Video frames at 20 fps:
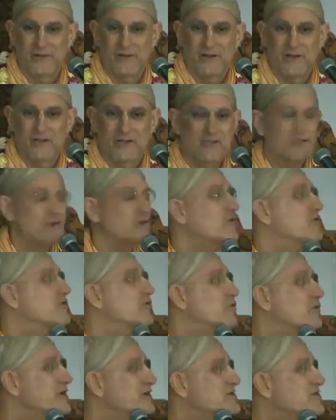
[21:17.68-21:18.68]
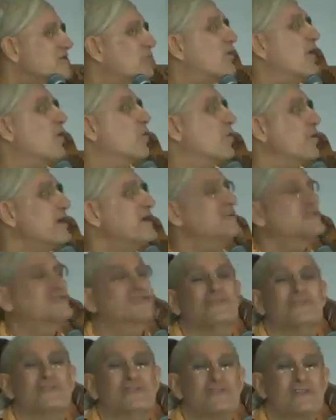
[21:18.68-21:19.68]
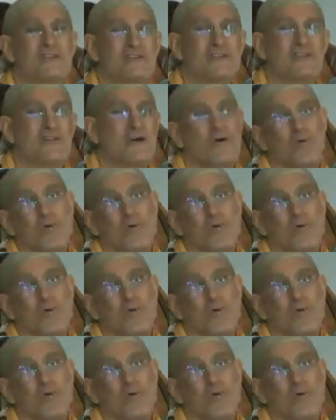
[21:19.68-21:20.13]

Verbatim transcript: So the reason what we choose is